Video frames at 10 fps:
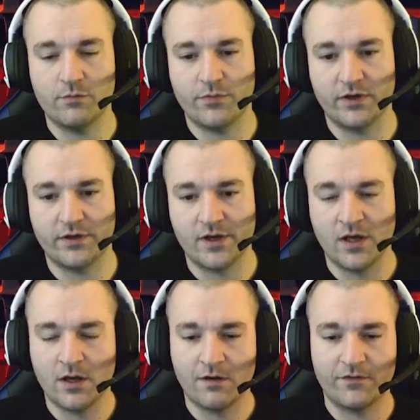But
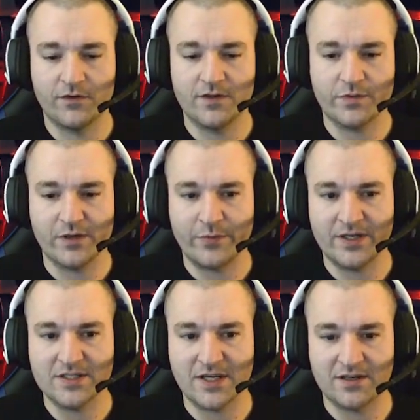for this week, we
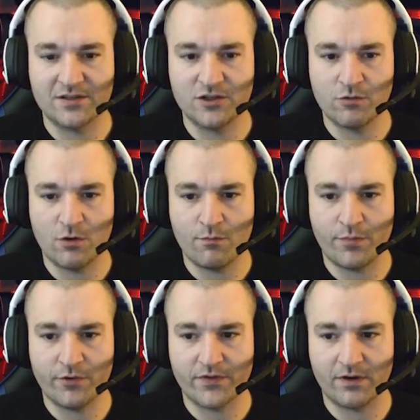decided to duo
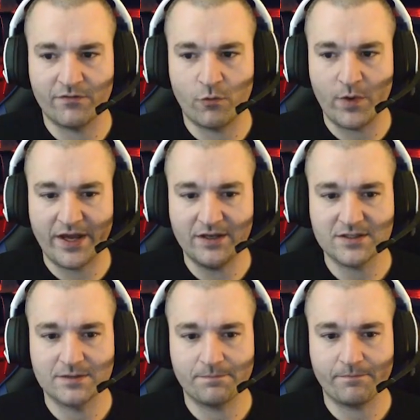both of the wings.